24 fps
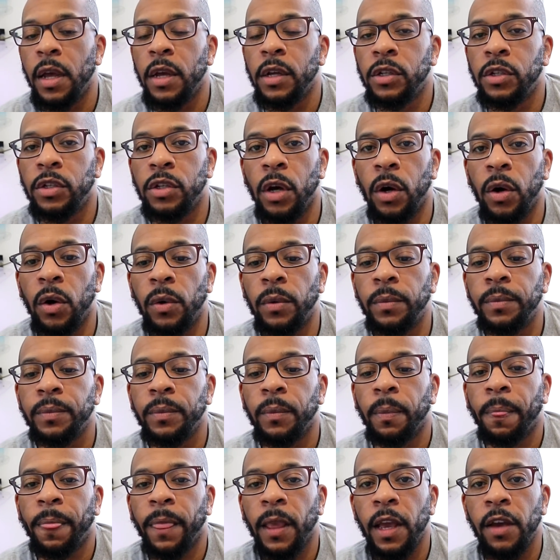So
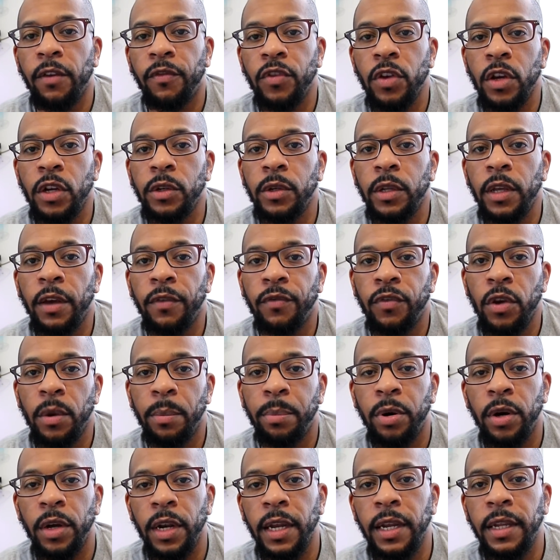if you're if you're
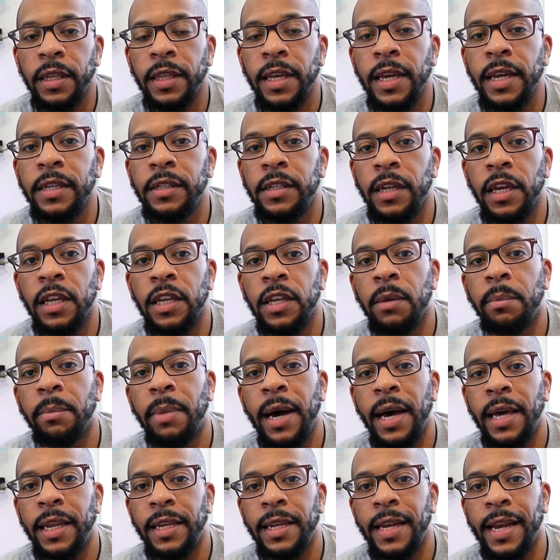putting things in your
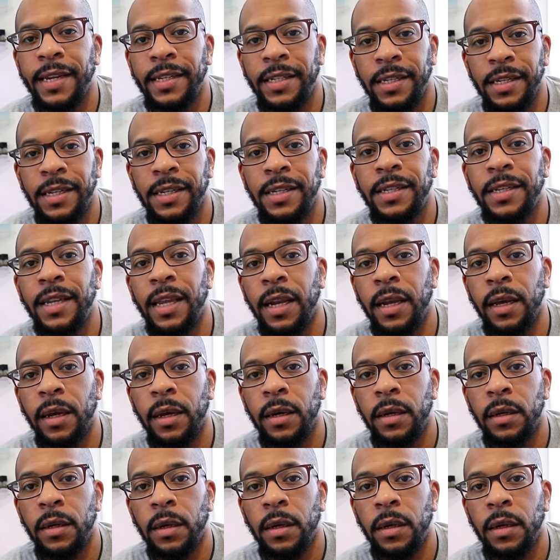body that's acidic,